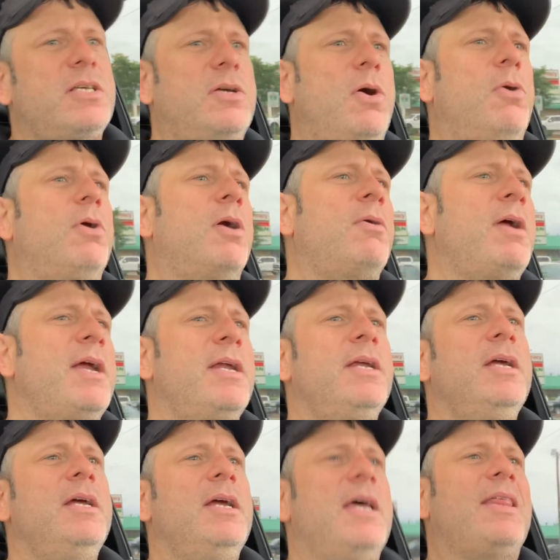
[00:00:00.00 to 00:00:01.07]
the goat. All right,
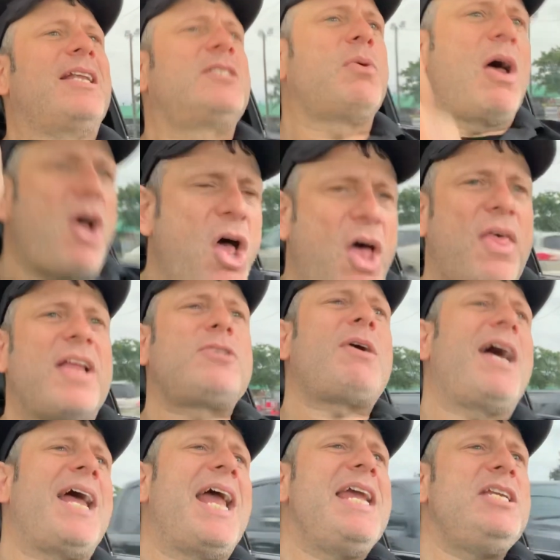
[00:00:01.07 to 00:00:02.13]
and that's why I, that's
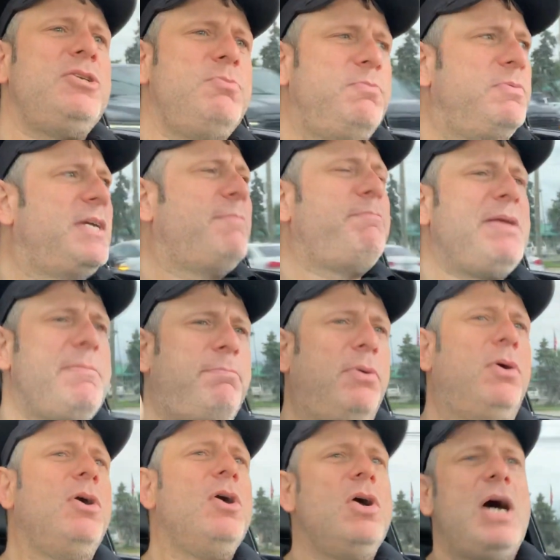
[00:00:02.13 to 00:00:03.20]
why I hate you people